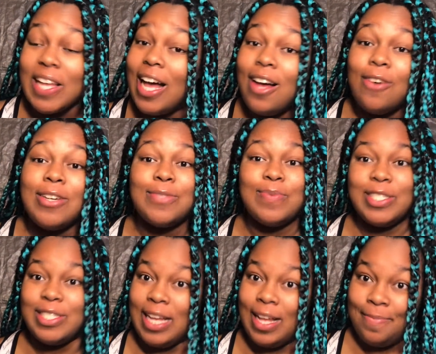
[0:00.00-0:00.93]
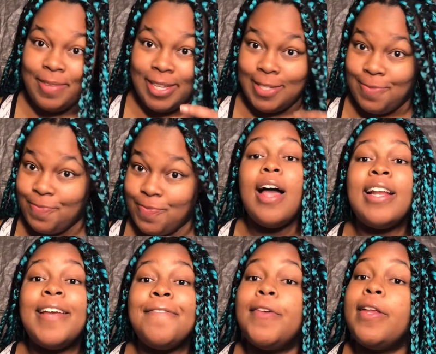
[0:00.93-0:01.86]
I always went shopping. And
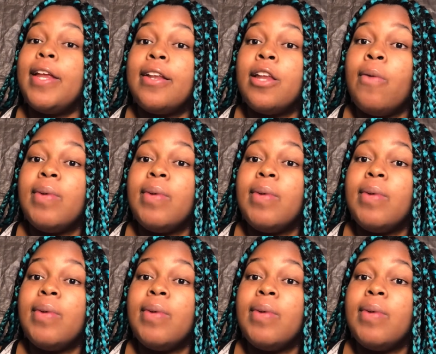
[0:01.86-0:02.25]
if you didn't know